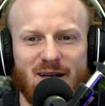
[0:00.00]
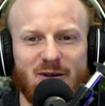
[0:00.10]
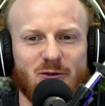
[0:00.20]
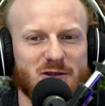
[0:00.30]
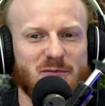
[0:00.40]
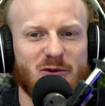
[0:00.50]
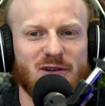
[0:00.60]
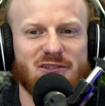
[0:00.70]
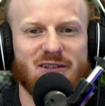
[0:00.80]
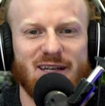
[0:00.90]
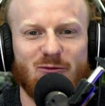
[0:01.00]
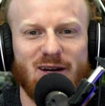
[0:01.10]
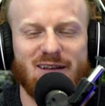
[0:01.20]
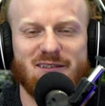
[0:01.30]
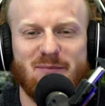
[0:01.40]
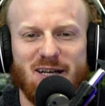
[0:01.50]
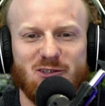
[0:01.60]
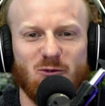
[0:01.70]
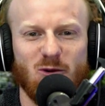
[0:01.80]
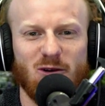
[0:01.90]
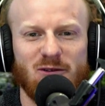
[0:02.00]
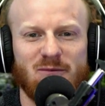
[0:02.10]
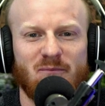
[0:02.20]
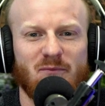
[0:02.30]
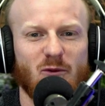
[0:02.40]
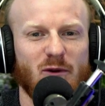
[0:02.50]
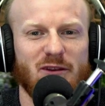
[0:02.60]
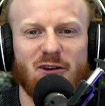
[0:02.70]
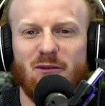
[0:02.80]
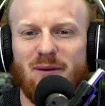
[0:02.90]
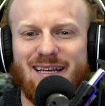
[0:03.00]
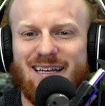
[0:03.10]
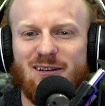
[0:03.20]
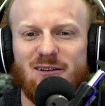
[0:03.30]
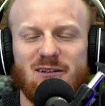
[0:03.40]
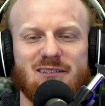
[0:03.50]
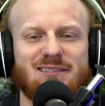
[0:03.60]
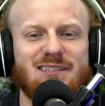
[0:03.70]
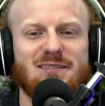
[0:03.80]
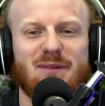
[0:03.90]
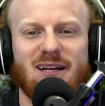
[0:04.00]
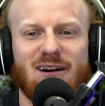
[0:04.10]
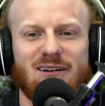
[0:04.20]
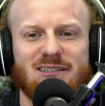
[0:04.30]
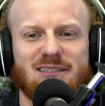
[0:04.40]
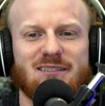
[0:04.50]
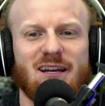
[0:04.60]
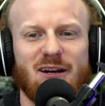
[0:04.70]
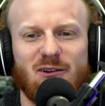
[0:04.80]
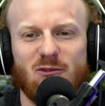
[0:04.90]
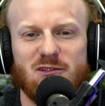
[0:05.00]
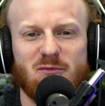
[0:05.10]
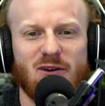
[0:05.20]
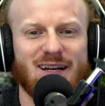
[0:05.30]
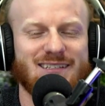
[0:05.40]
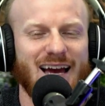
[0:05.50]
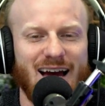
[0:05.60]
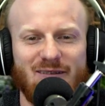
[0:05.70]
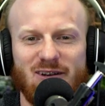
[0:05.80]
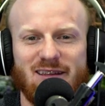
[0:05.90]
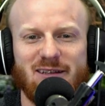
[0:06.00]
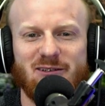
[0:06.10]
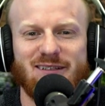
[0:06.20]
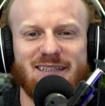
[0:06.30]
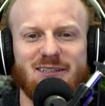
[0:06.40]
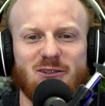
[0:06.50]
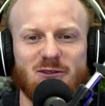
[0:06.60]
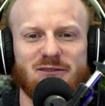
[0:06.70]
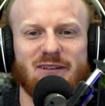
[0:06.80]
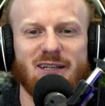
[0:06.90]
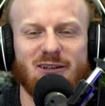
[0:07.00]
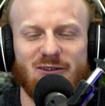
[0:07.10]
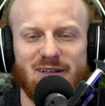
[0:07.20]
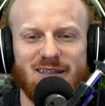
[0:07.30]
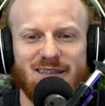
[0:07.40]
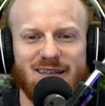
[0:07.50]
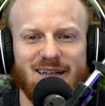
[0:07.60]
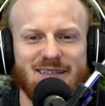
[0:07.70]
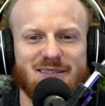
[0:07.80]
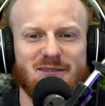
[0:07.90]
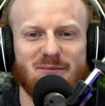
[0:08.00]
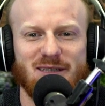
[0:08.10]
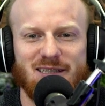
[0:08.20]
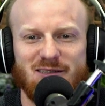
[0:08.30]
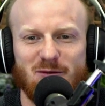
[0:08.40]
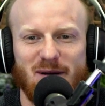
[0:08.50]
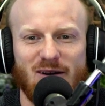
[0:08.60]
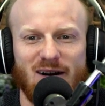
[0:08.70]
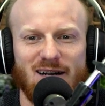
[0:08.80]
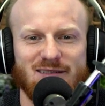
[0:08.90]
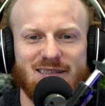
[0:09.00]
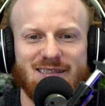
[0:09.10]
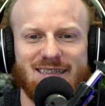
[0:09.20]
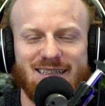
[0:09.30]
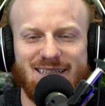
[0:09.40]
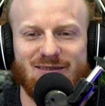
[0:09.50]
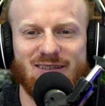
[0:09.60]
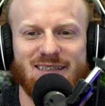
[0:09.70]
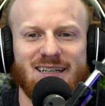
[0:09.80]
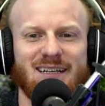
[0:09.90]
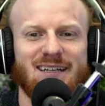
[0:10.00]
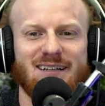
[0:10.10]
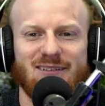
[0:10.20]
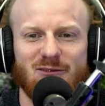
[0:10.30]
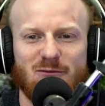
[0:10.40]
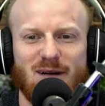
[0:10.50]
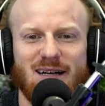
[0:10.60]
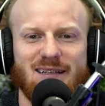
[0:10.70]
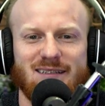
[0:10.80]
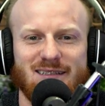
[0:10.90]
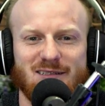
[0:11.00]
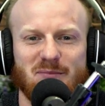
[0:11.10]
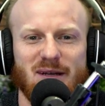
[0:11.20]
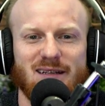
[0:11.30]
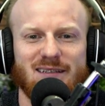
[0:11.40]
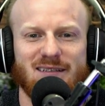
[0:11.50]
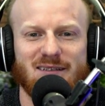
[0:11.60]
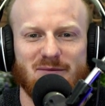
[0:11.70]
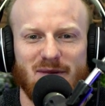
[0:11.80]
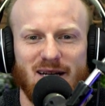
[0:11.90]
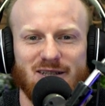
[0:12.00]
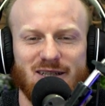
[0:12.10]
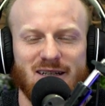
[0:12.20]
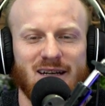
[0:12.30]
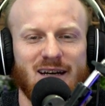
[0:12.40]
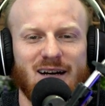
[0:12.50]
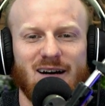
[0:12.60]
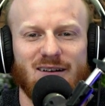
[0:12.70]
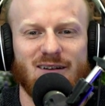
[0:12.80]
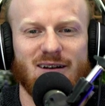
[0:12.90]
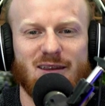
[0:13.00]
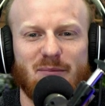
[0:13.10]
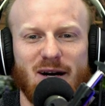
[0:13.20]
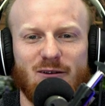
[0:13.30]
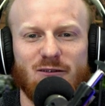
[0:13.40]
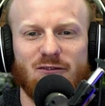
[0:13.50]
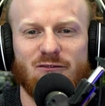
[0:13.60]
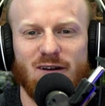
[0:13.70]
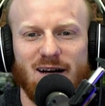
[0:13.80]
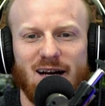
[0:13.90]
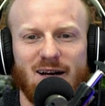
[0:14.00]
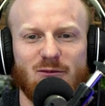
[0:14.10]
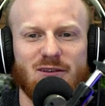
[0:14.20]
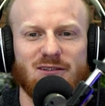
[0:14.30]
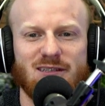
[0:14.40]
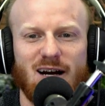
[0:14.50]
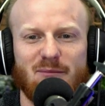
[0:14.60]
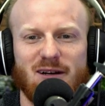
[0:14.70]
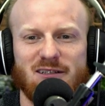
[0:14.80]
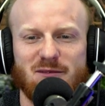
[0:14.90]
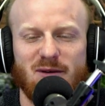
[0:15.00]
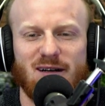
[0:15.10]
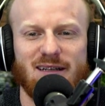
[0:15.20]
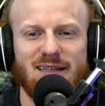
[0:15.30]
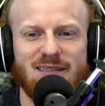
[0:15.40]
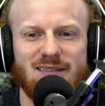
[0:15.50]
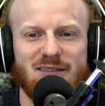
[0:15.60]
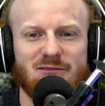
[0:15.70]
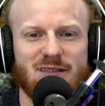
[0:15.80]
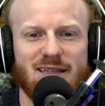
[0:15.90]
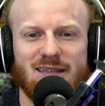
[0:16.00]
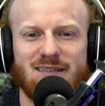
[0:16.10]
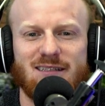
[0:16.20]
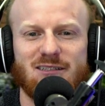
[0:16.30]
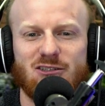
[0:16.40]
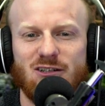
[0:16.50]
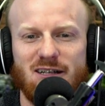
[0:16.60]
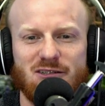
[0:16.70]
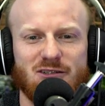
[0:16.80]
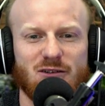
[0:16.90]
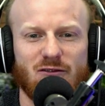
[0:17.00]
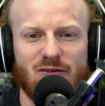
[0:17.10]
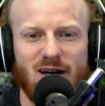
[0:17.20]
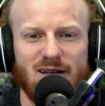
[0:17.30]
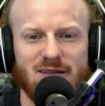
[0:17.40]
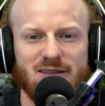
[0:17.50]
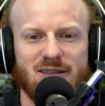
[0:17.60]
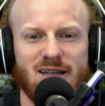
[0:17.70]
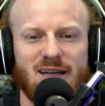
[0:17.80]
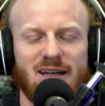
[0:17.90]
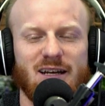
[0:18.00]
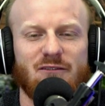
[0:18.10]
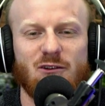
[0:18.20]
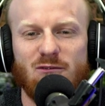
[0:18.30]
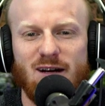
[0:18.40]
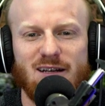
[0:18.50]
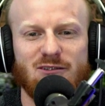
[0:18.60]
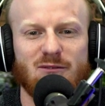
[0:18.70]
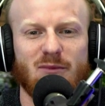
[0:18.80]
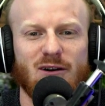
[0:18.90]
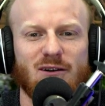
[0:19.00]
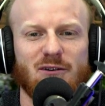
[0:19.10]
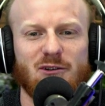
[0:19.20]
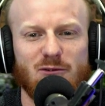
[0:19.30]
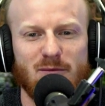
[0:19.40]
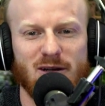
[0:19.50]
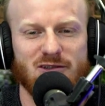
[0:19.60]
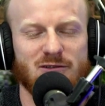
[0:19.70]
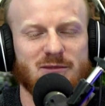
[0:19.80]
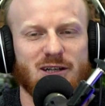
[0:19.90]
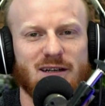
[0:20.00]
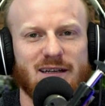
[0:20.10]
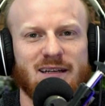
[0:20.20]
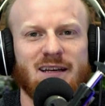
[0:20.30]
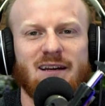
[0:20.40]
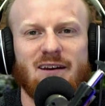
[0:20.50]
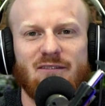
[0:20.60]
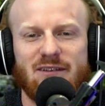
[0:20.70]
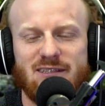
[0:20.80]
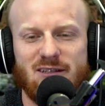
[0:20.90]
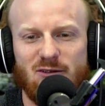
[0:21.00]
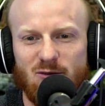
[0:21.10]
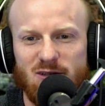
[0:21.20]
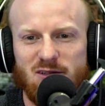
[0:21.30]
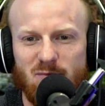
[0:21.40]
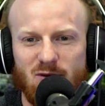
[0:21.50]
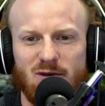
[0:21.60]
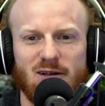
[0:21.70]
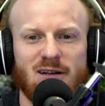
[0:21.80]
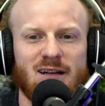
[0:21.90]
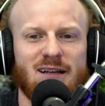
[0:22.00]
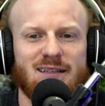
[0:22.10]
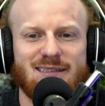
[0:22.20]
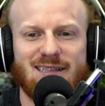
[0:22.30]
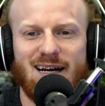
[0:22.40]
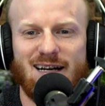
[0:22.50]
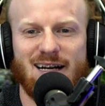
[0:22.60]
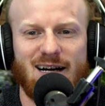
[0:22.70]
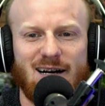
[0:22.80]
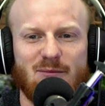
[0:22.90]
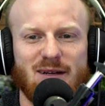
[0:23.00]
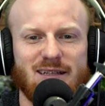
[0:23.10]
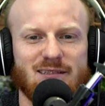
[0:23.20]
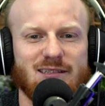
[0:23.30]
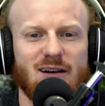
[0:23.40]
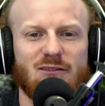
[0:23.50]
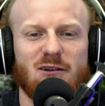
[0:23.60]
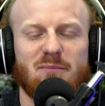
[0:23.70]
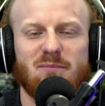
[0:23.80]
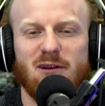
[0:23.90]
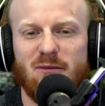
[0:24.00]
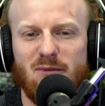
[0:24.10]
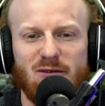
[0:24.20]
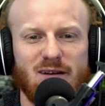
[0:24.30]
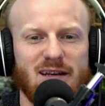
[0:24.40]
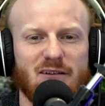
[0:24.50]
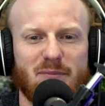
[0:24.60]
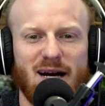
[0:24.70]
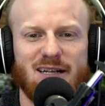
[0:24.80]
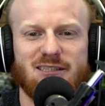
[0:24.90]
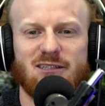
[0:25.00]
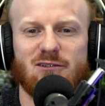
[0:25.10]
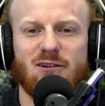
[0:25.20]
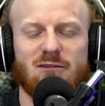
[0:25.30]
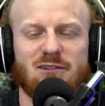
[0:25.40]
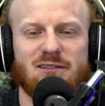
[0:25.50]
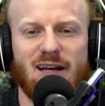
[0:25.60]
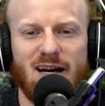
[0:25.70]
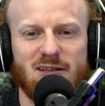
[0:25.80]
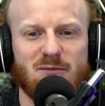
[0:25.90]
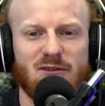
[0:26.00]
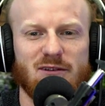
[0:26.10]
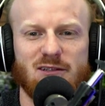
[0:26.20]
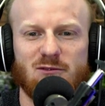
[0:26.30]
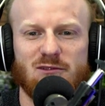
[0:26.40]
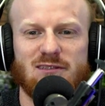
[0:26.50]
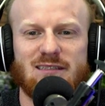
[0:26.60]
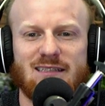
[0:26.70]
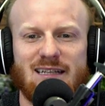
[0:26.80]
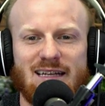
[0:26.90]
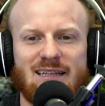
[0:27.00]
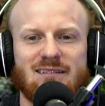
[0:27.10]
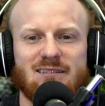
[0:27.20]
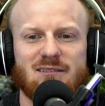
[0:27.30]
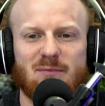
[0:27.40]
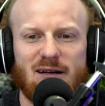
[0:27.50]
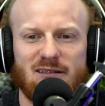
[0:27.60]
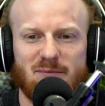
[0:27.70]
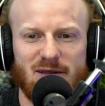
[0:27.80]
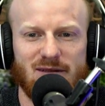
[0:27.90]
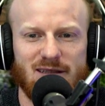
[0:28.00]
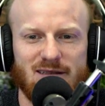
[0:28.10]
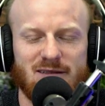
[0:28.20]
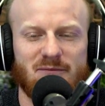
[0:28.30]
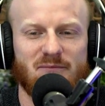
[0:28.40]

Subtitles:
North Spore is your getaway to this magical world. Whether you're a beginner or a seasoned mycologist, North Spore has everything you need to cultivate culinary delights, medicinal powerhouses, and even a little mind-expanding magic. Unlock the power of fungi with their top-notch spawn, easy-to-use kits, and a treasure trove of knowledge. If you're ready to embark on your mushroom journey, visit northspore.com and discover a community of passionate growers, expert resources, and endless possibilities.